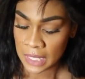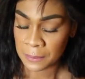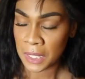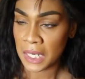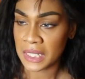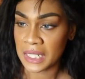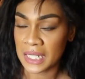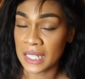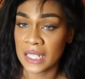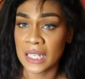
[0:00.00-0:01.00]
I'm not
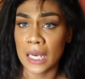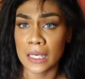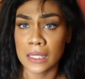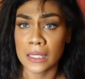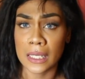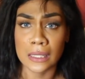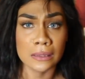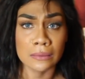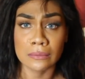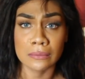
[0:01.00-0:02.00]
getting any kind of
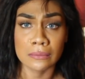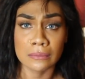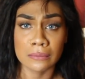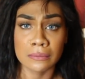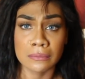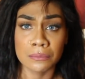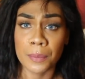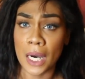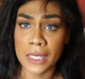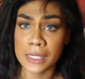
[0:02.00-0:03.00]

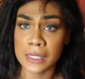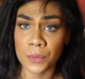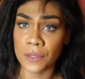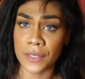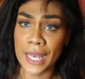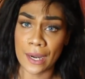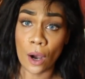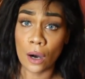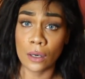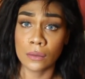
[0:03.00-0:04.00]
like body dysmorphia at
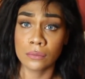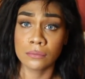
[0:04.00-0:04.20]
all.